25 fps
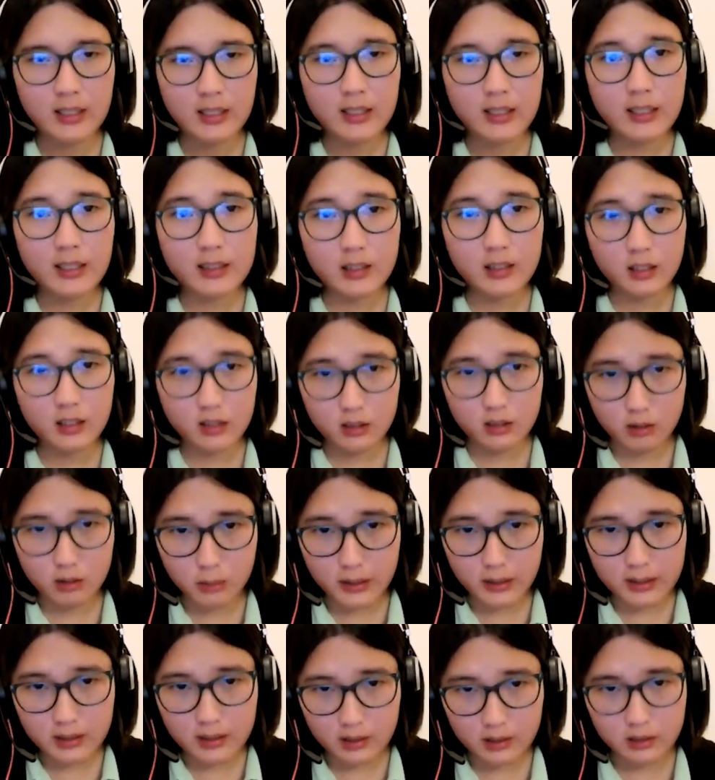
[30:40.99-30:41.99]
And to be
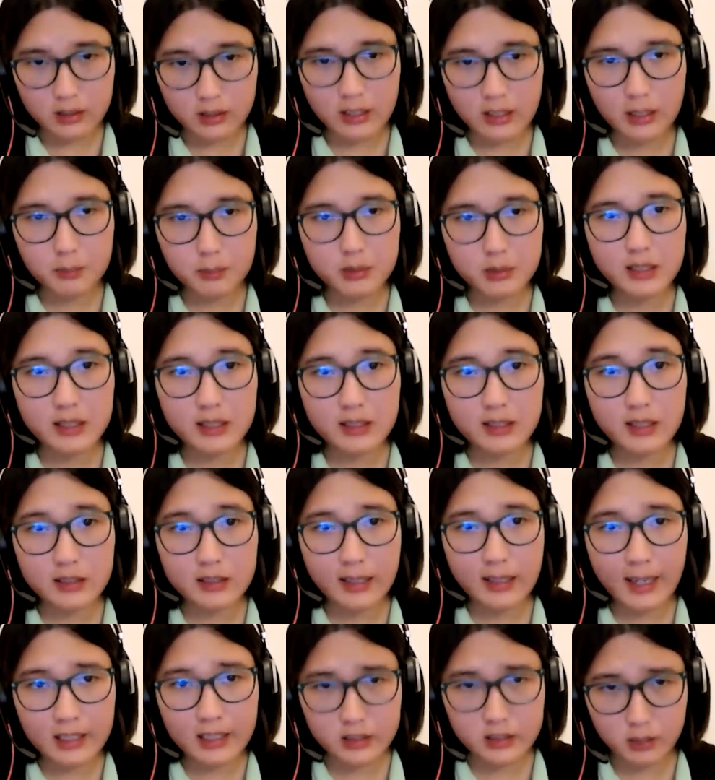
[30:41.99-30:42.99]
clear, the company did not
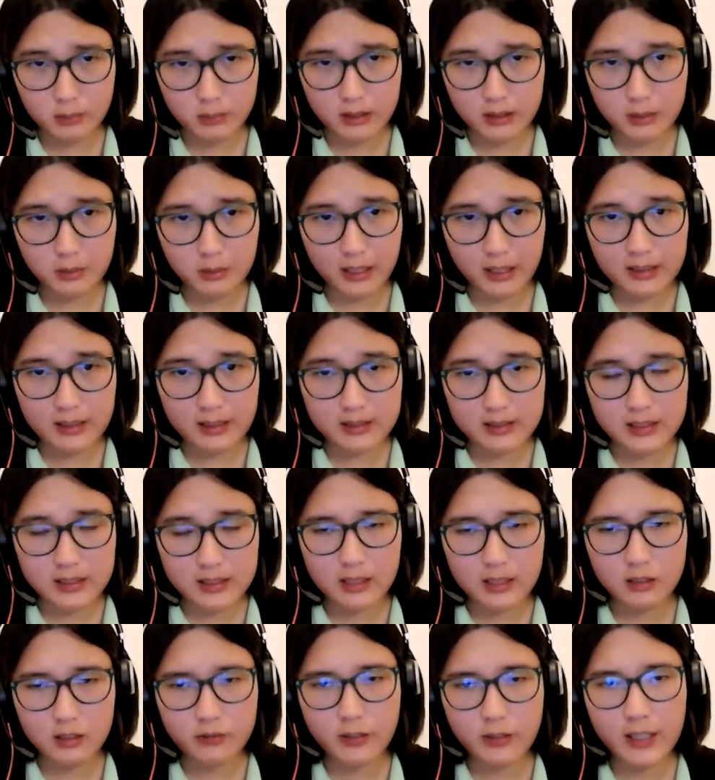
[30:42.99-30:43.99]
ask me to make this
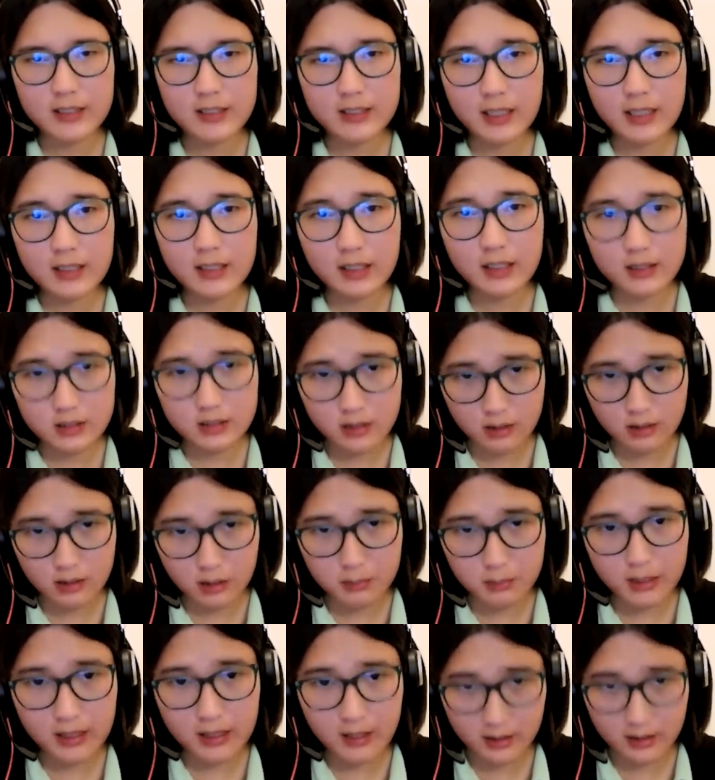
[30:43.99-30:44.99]
sacrifice. I did so on
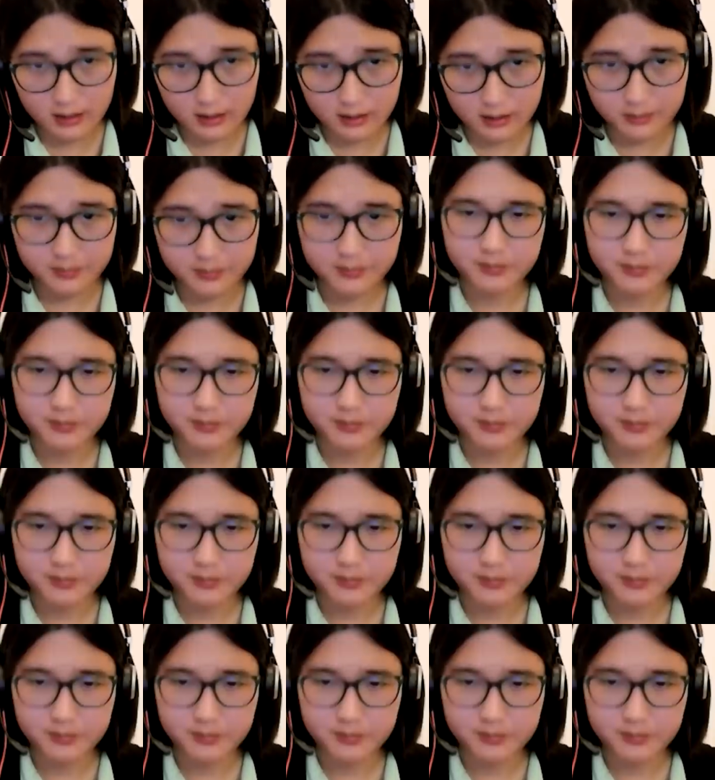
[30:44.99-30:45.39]
my own.